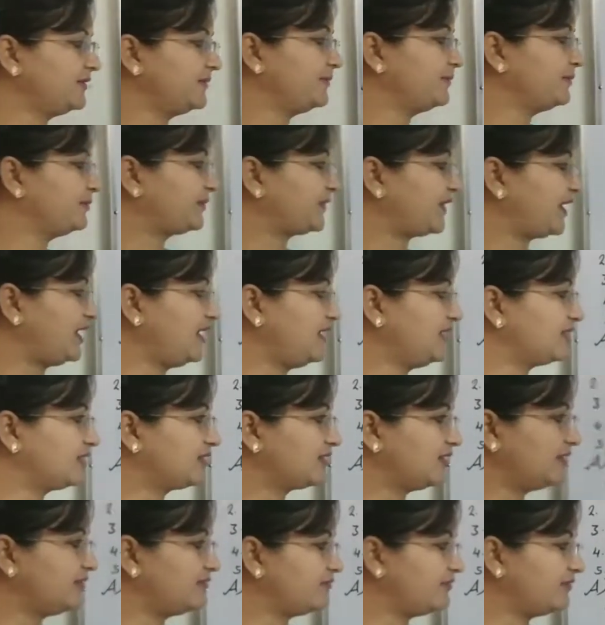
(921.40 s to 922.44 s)
and
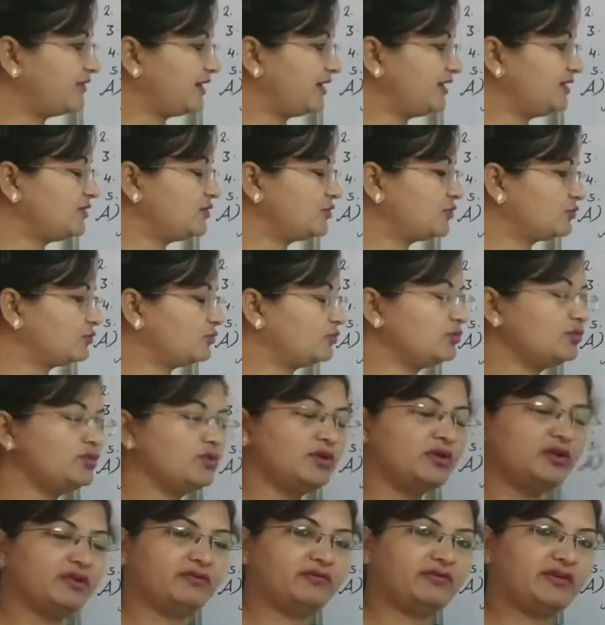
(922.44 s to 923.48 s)
confined to
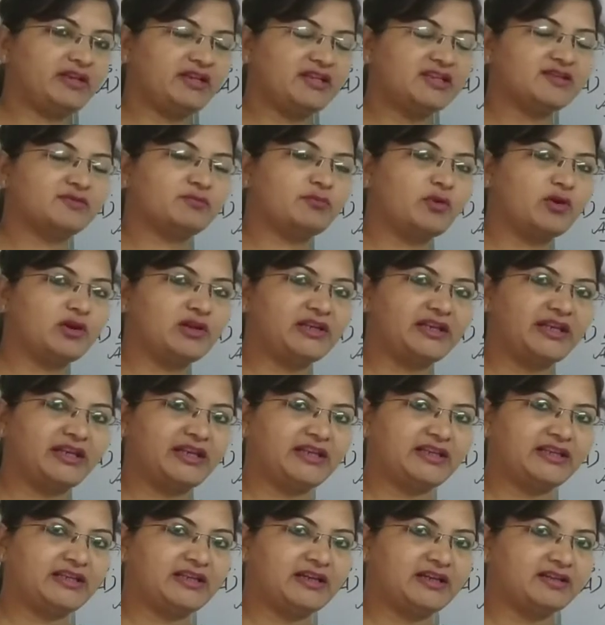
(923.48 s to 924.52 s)
very small
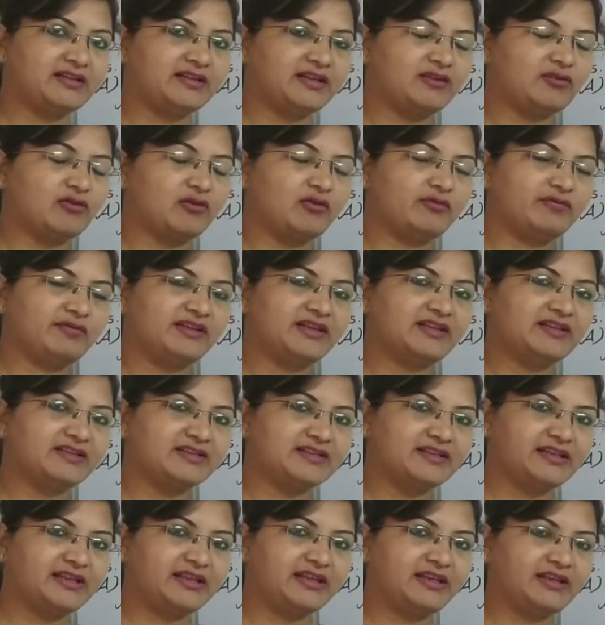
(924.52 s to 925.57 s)
area, then
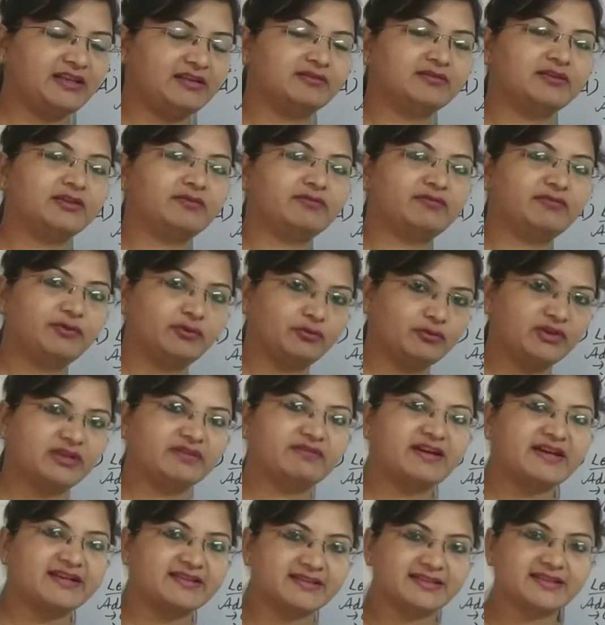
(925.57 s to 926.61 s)
obviously few
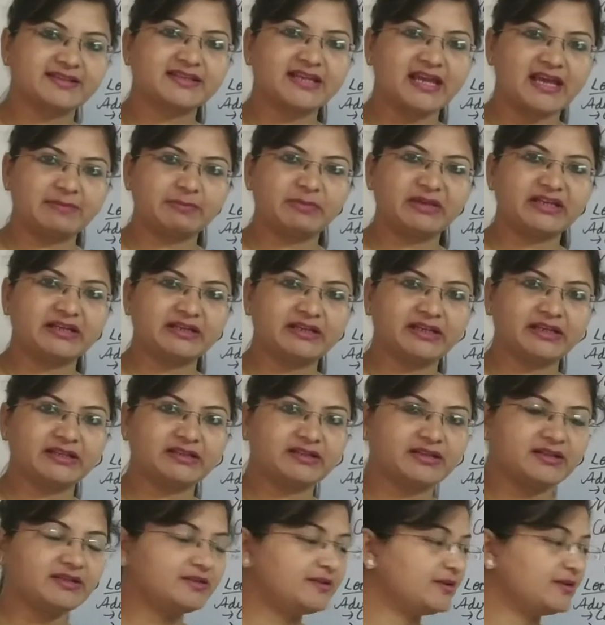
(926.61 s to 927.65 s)
devices can be connected.
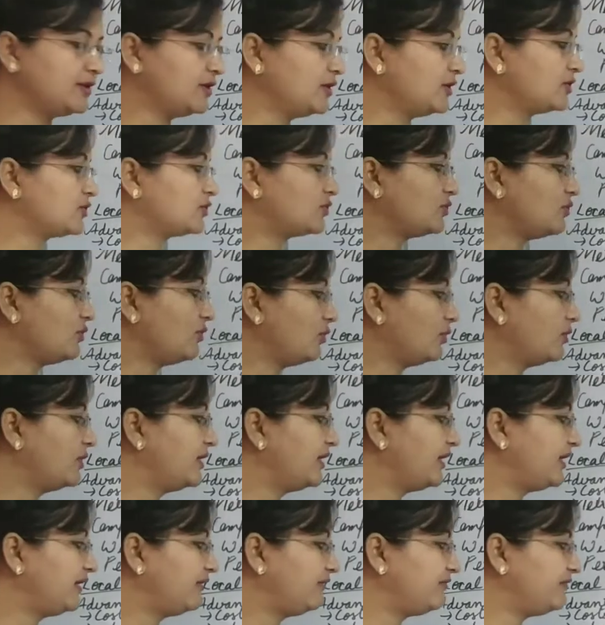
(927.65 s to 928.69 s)
So,
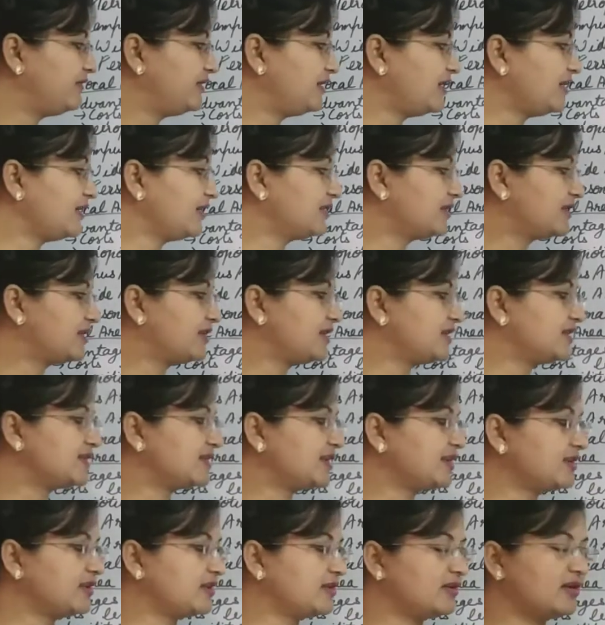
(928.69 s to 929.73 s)
if we are increasing
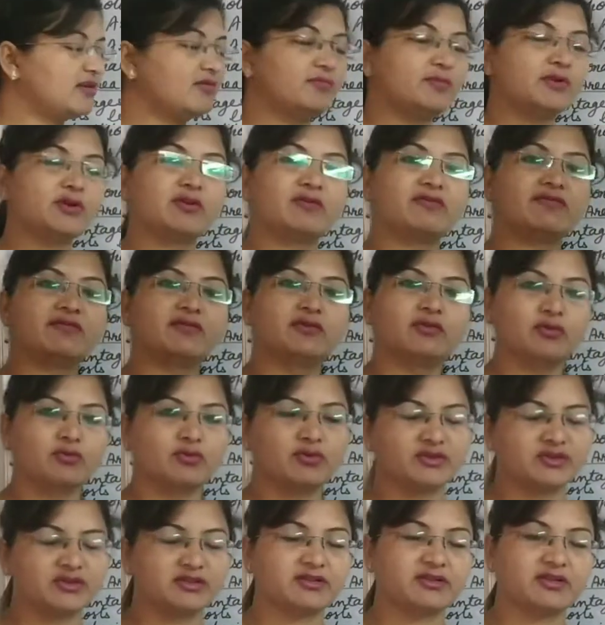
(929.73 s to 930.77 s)
the number of
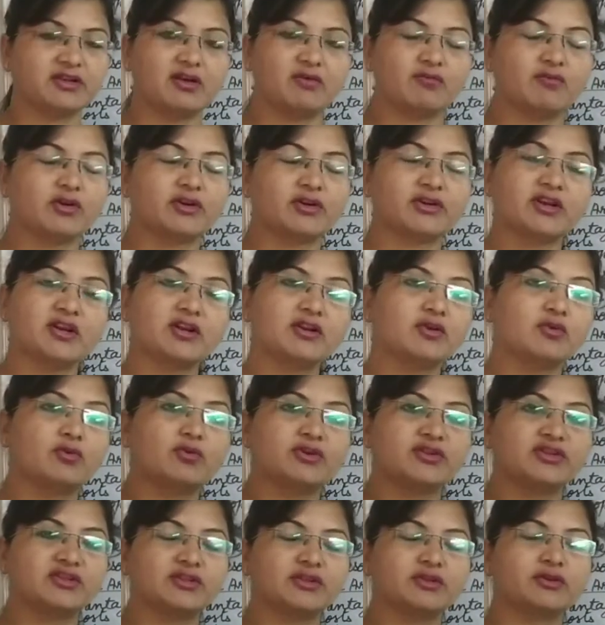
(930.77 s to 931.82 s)
nodes, now what are
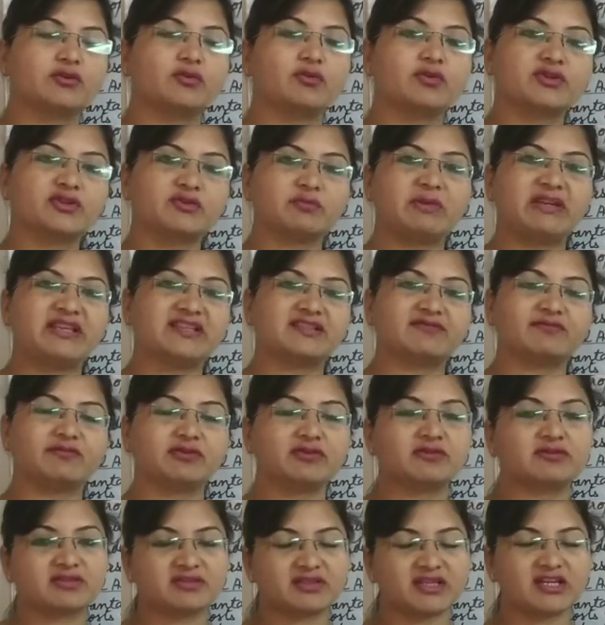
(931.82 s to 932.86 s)
nodes? Nodes means
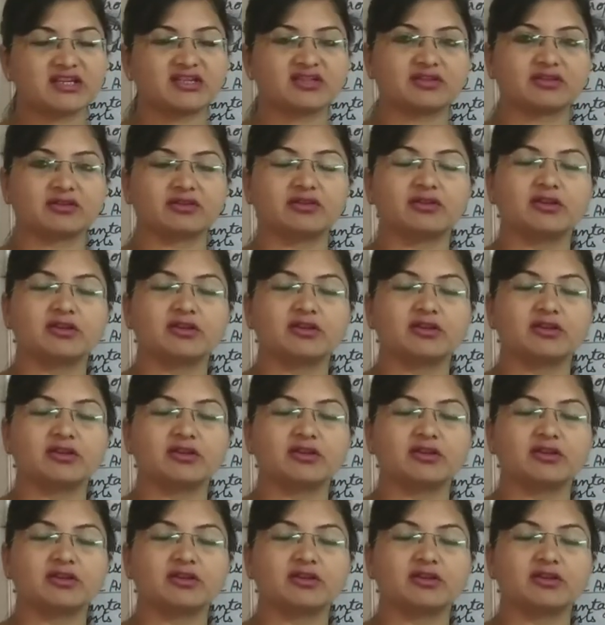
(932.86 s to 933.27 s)
workstation,